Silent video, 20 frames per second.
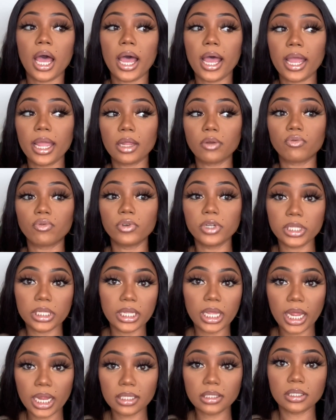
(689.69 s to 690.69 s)
I
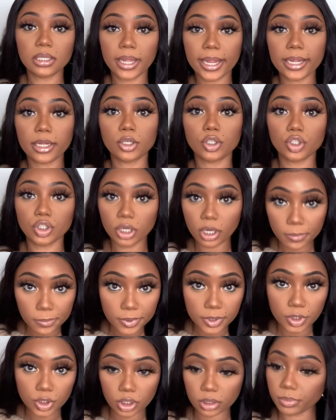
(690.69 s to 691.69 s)
really had to like
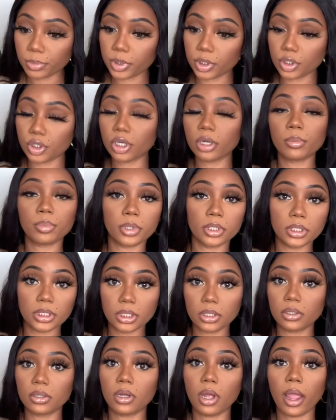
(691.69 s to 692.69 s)
jump and jump and jump
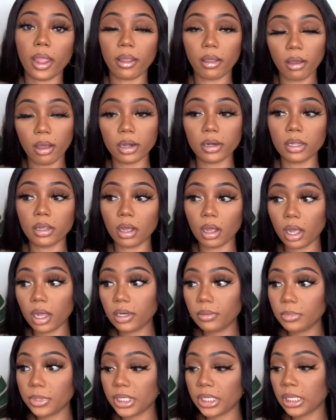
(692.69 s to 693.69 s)
until I got it
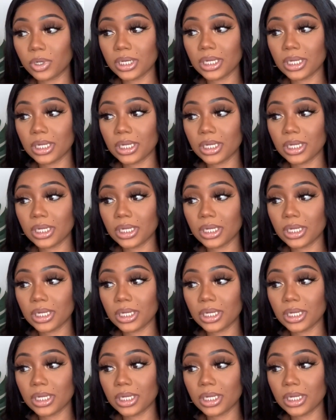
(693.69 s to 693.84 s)
on me.